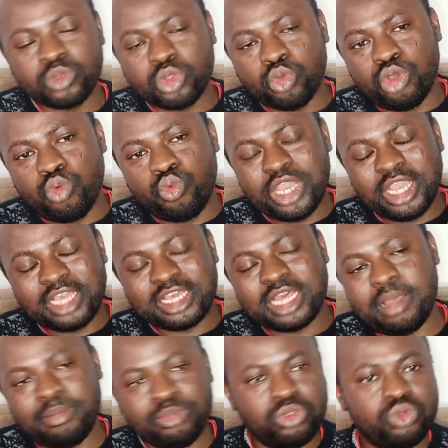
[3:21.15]
When we
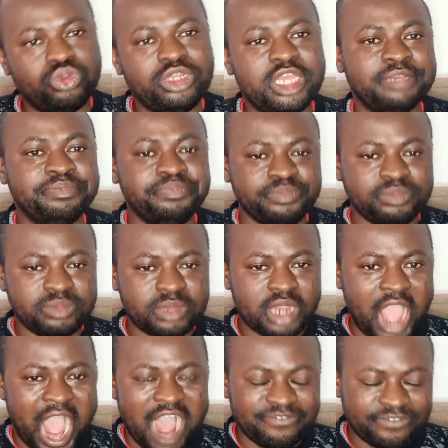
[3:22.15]
come to the
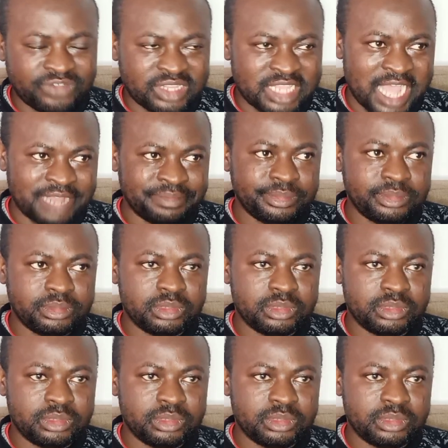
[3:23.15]
after